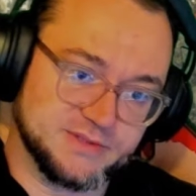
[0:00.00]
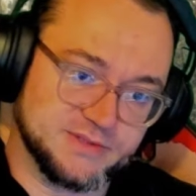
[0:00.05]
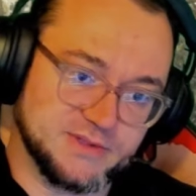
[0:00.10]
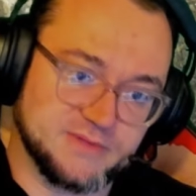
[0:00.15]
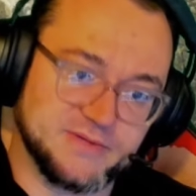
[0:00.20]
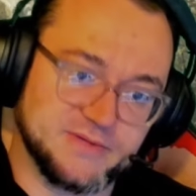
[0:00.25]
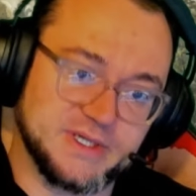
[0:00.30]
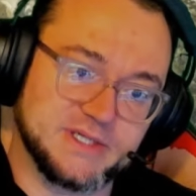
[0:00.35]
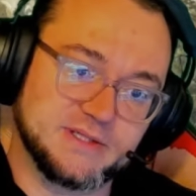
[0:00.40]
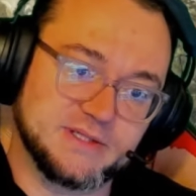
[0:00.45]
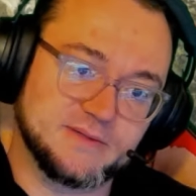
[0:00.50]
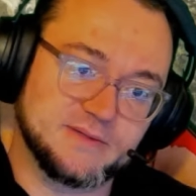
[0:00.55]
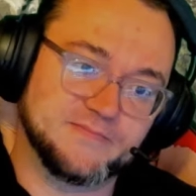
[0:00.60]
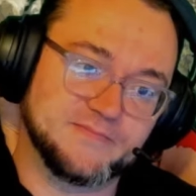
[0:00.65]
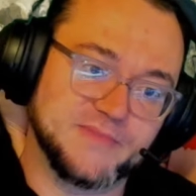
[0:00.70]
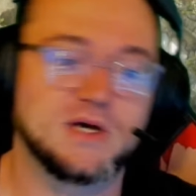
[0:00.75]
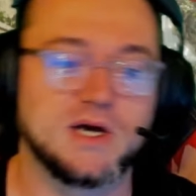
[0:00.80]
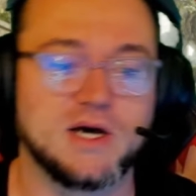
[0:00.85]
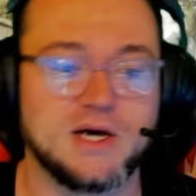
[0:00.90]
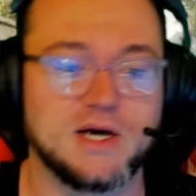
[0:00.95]
do on Reddit.
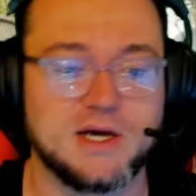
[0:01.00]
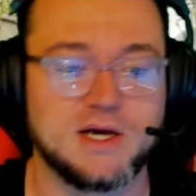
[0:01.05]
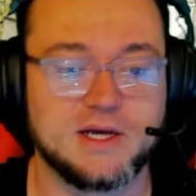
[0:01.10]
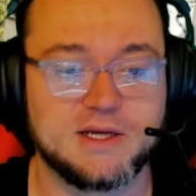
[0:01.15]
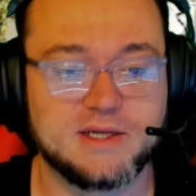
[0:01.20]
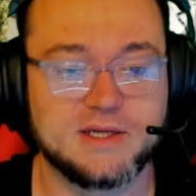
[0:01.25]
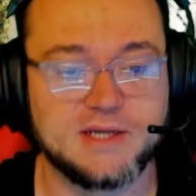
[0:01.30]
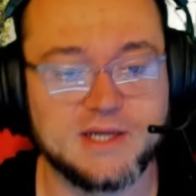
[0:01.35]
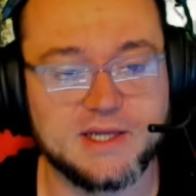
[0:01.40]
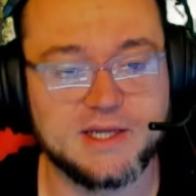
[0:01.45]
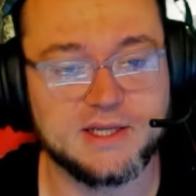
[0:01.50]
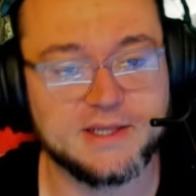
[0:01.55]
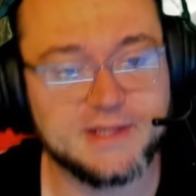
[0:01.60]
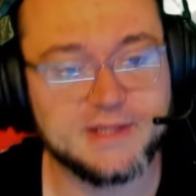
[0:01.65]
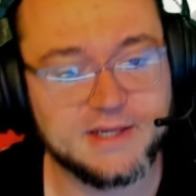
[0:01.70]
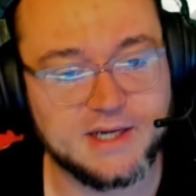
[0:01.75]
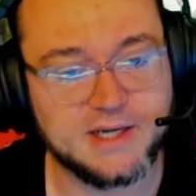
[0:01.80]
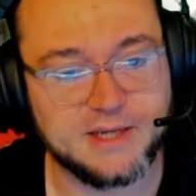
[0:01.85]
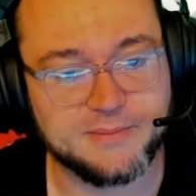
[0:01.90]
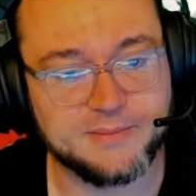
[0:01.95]
Uh, and
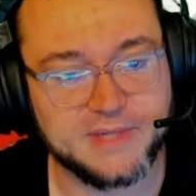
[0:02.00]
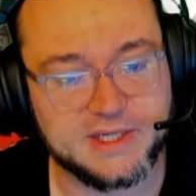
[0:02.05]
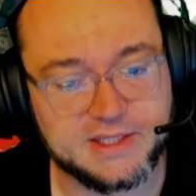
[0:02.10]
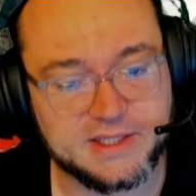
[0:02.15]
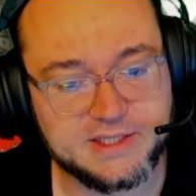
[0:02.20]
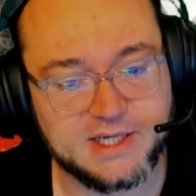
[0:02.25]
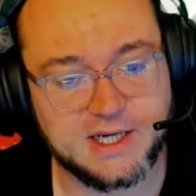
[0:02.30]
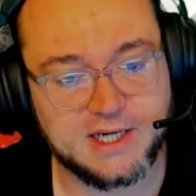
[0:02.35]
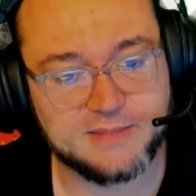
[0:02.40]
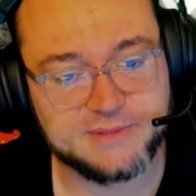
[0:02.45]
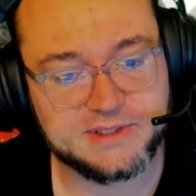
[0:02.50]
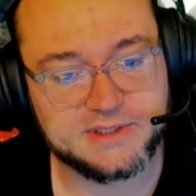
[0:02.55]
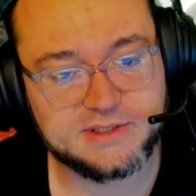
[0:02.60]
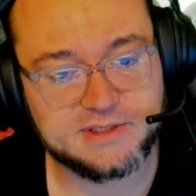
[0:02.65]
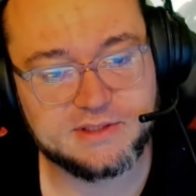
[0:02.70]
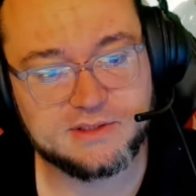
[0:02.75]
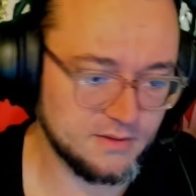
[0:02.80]
I made a comment.